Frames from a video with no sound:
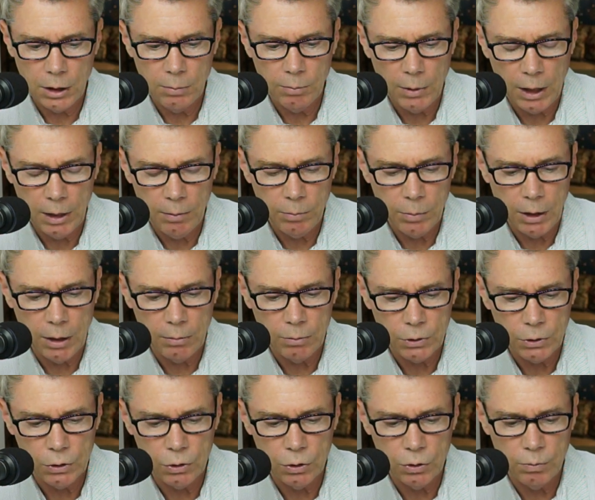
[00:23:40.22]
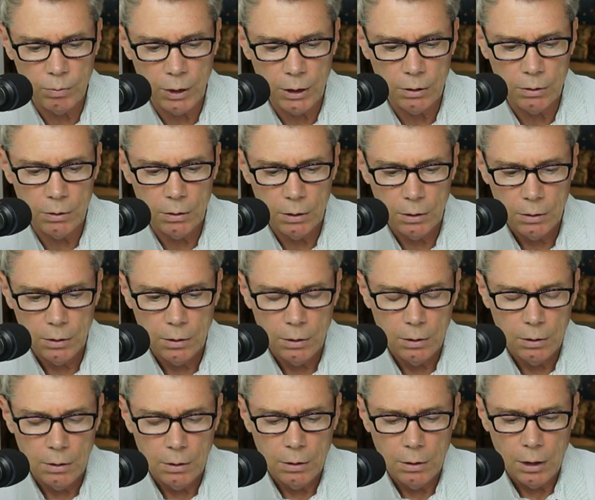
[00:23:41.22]
he might be able to, but
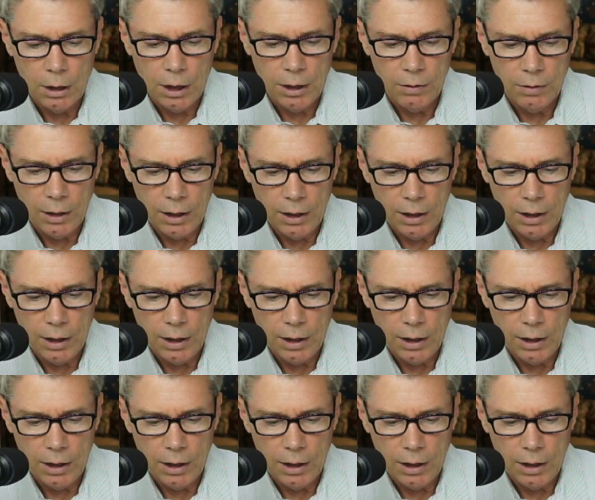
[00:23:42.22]
I,